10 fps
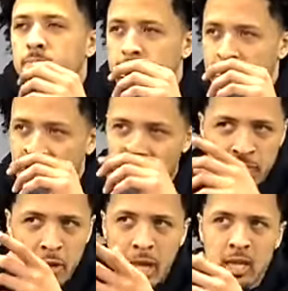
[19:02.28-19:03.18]
Yeah, I
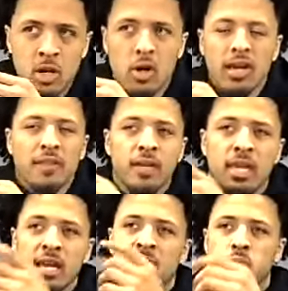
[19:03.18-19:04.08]
feel like, you know, if the
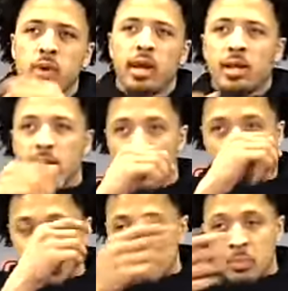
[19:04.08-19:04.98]
kid is ready, that
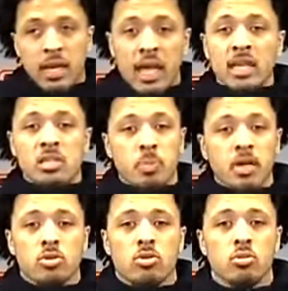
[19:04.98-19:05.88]
must mean that he's
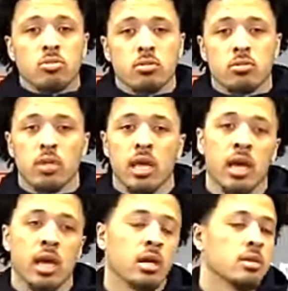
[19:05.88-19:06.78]
special.
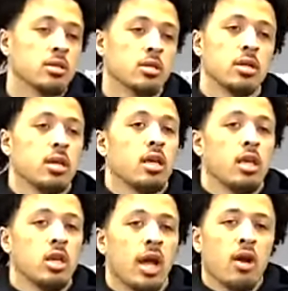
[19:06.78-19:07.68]
And
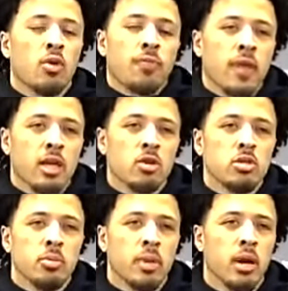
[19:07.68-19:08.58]
I don't feel like you
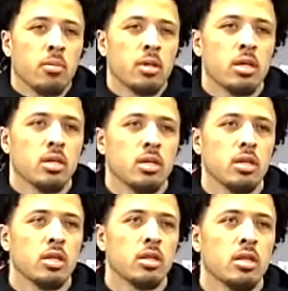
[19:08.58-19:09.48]
should be able to
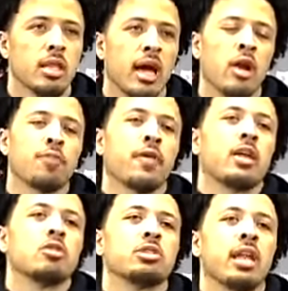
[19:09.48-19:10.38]
I don't feel like
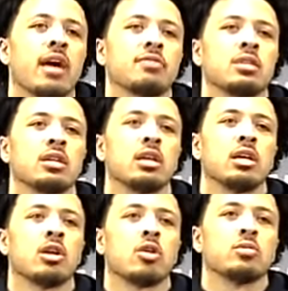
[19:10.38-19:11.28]
you should have to,
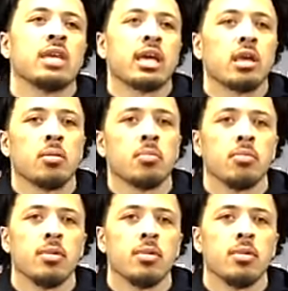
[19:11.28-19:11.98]
you know, take him